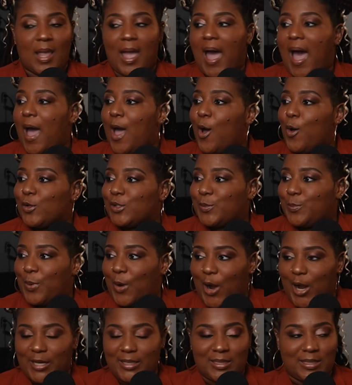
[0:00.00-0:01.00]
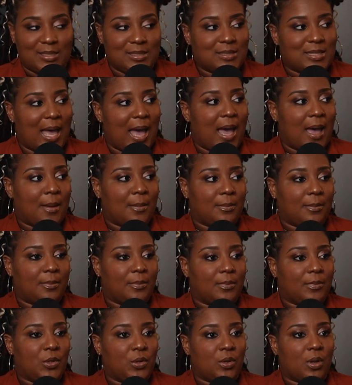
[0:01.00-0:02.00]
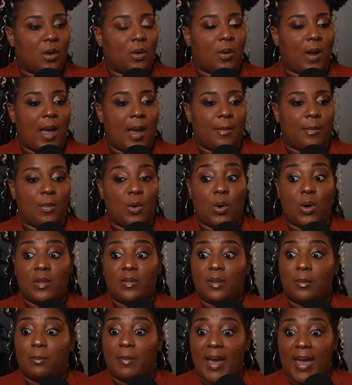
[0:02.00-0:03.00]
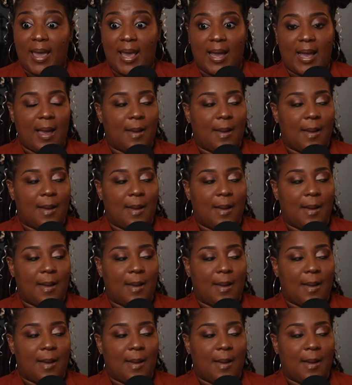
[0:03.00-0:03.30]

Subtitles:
I host parties. I'm on the mic.